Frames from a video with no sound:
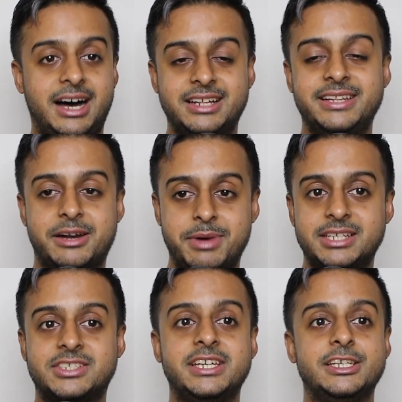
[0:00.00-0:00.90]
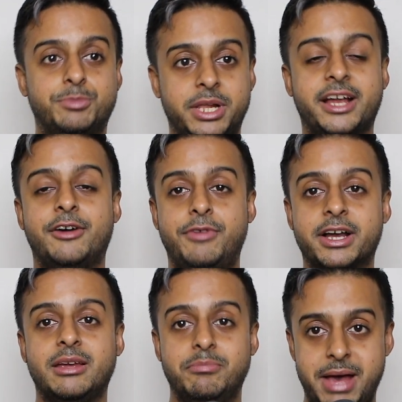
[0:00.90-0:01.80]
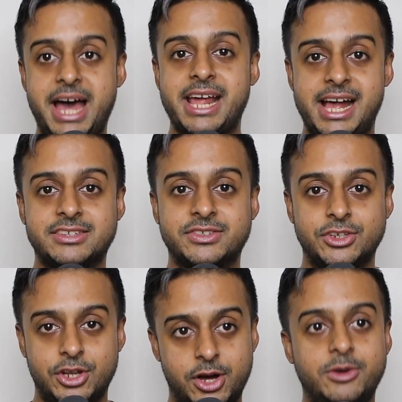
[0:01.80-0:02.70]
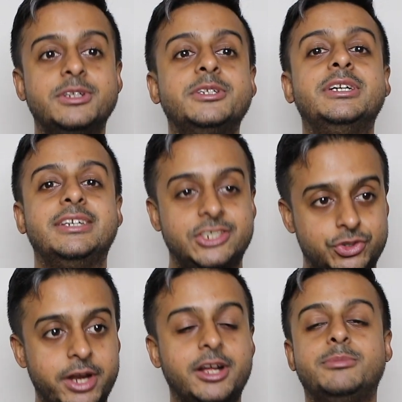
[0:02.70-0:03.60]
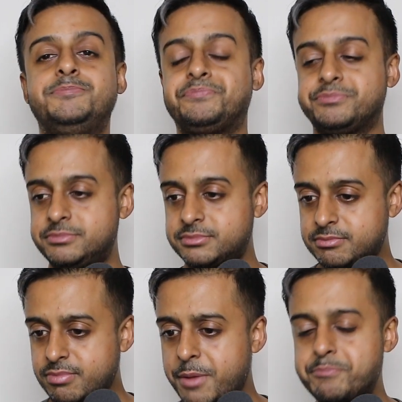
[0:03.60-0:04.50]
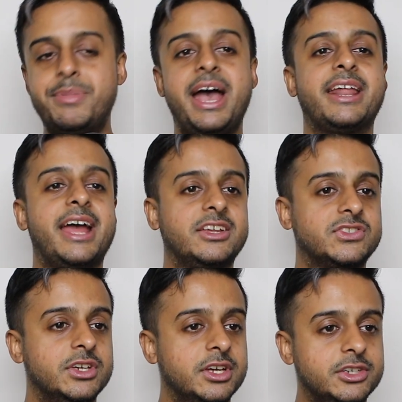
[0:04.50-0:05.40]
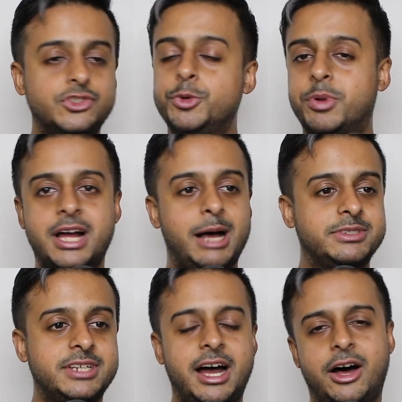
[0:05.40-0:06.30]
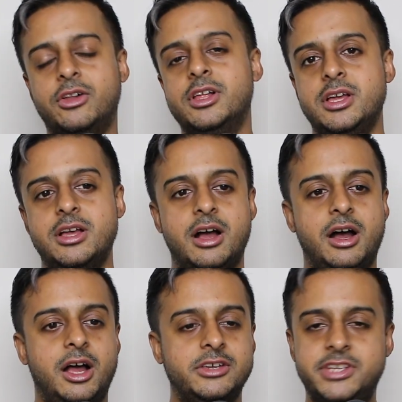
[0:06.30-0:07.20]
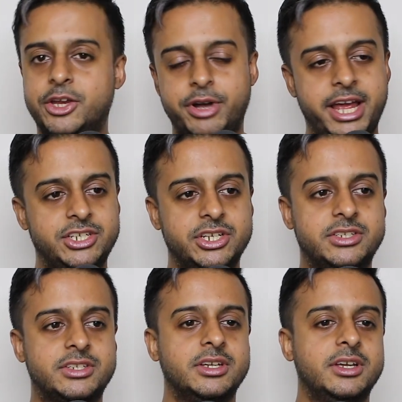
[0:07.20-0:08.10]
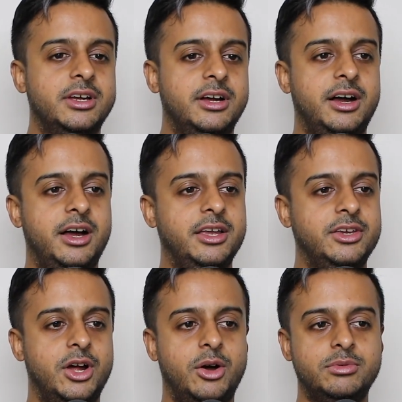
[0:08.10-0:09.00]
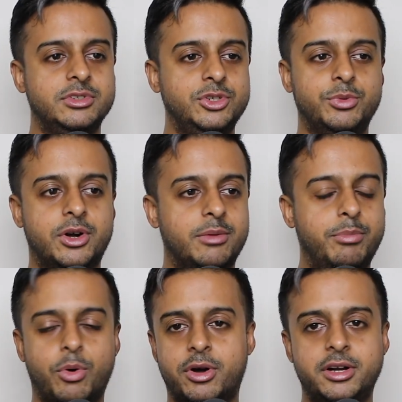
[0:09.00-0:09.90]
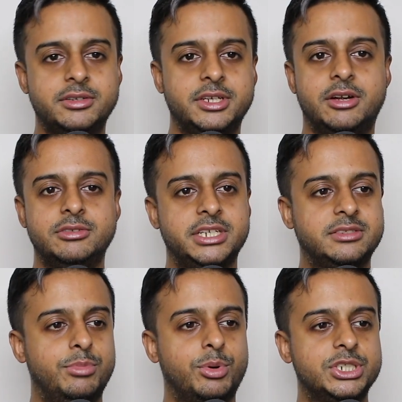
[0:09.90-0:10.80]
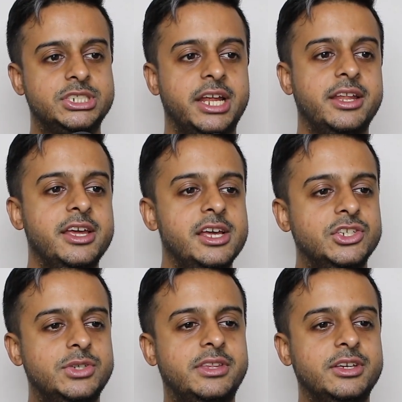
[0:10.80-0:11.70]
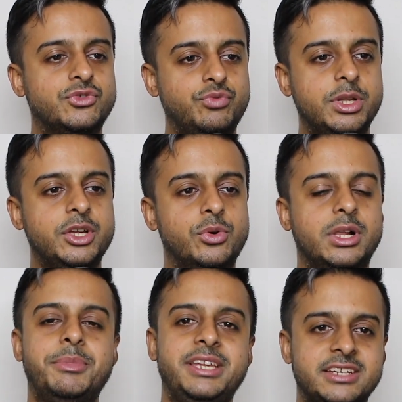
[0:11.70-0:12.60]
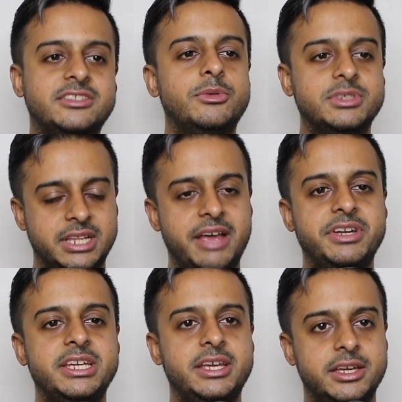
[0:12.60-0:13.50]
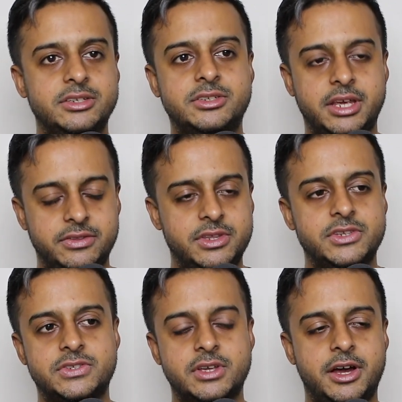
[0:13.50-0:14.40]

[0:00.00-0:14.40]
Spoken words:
Ana de Armas is playing a fucking badass, straight up badass, super cop style, secret agent, doing her Jason Bourne shit. So I think it's really cool. I mean, yes, there is levity in this